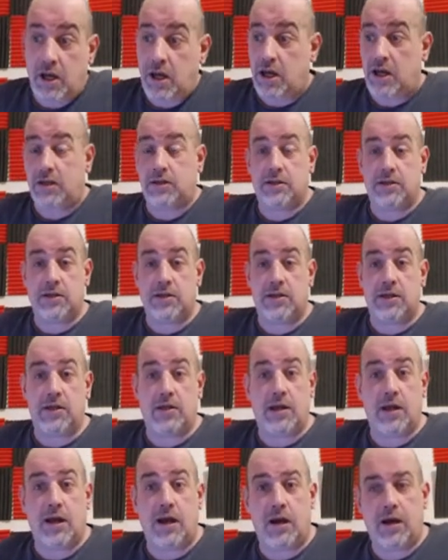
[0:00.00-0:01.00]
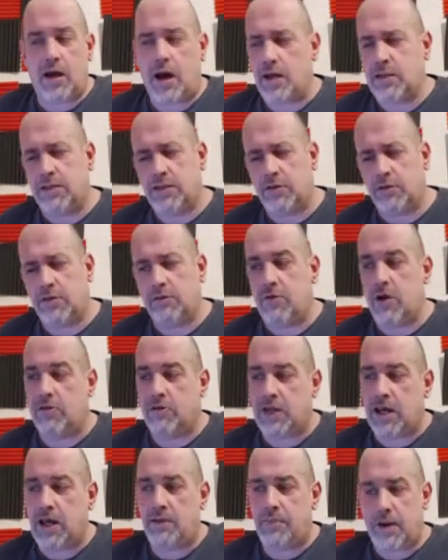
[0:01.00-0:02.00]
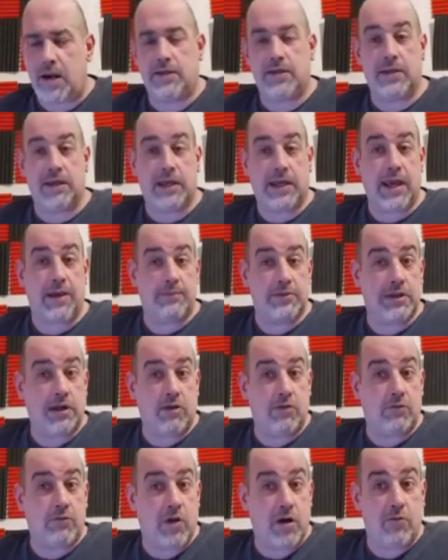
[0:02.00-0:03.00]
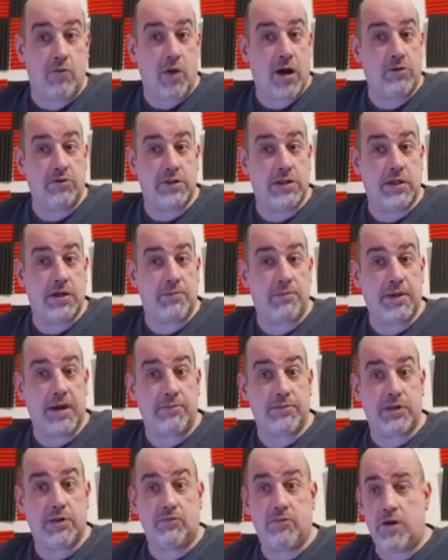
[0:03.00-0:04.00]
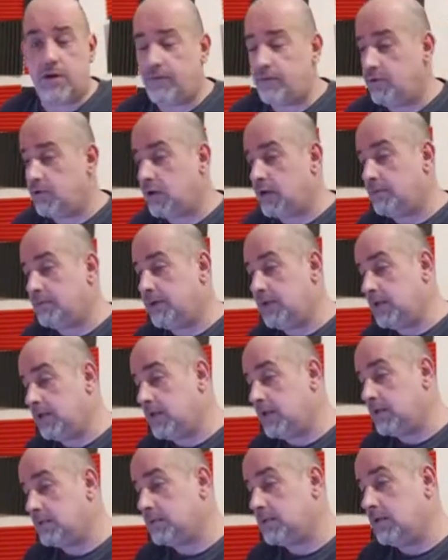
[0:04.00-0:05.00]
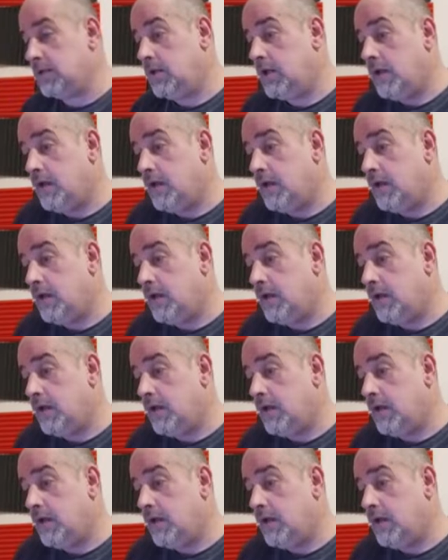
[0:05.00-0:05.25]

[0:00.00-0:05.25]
And it's not on the road now, but I think he kept it on road, welded up, kept it on road for a couple of years.